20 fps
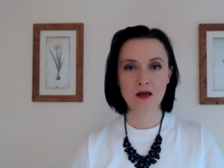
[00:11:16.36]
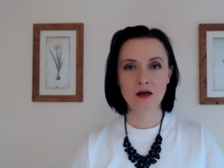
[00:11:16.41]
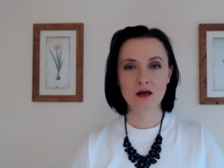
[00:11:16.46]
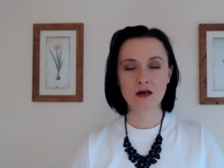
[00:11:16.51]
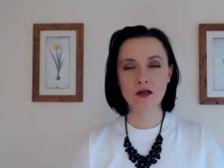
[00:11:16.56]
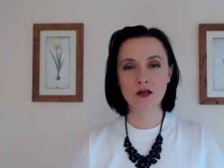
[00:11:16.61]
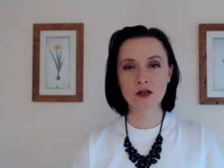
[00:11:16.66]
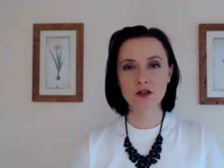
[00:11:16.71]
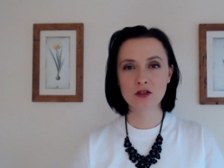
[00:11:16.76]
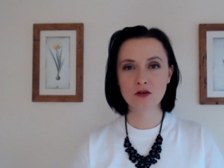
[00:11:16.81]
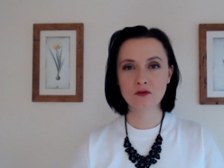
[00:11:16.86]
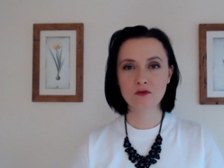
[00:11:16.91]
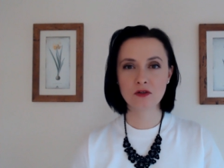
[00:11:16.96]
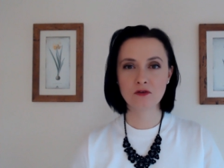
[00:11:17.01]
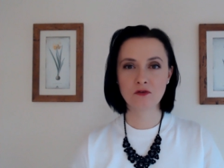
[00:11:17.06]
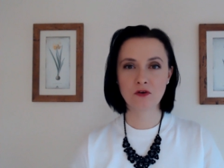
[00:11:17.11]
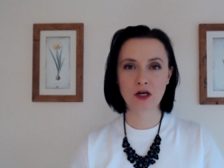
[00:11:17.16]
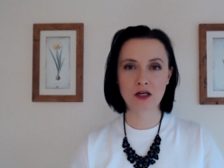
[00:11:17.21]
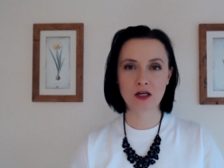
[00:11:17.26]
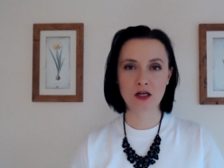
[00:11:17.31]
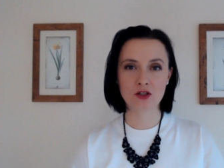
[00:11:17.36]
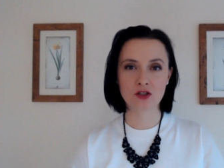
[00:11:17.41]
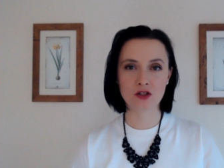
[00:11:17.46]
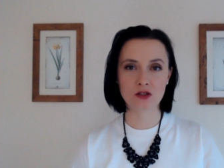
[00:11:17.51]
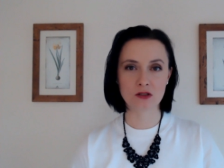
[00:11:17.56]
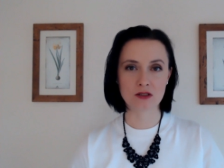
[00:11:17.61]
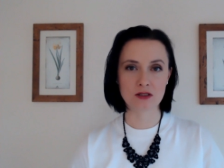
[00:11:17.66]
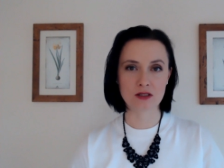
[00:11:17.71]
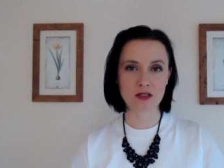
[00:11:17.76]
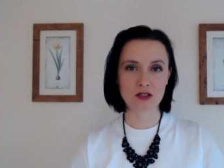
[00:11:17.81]
A lot of the financial
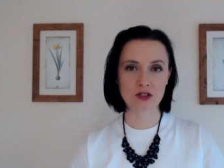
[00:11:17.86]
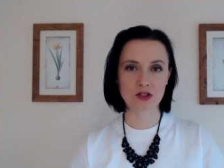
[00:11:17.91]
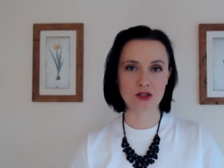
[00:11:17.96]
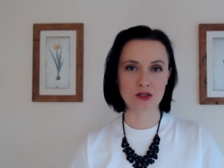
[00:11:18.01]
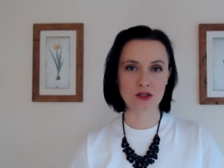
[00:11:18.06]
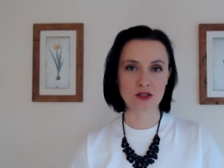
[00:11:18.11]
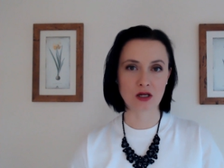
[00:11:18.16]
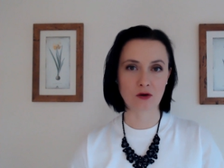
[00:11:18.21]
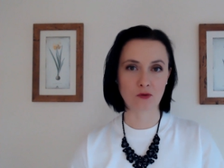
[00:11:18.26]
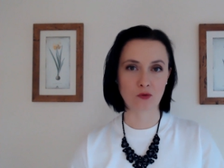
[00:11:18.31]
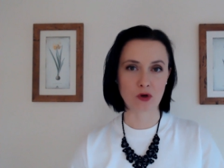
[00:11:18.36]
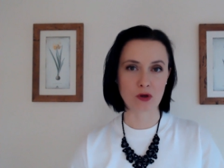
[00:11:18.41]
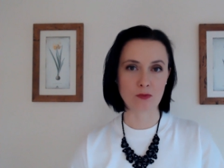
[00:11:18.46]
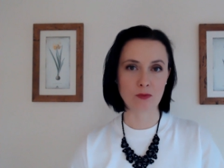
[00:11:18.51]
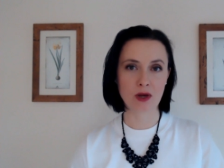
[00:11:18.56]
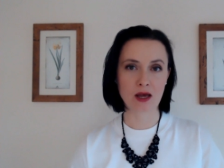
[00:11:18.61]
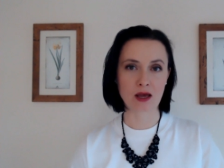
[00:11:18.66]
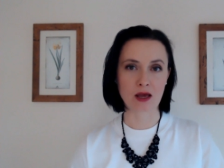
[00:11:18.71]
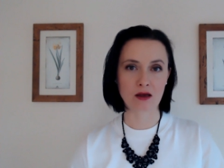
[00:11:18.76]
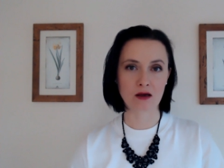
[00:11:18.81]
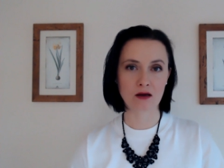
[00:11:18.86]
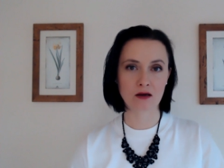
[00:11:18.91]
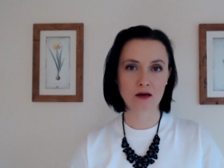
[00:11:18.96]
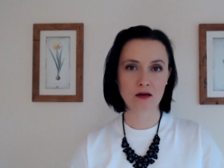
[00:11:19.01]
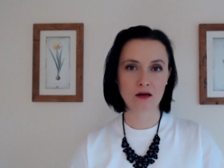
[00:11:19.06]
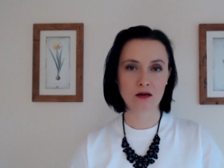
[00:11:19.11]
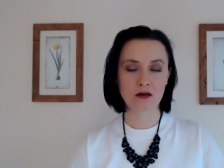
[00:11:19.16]
decisions that we make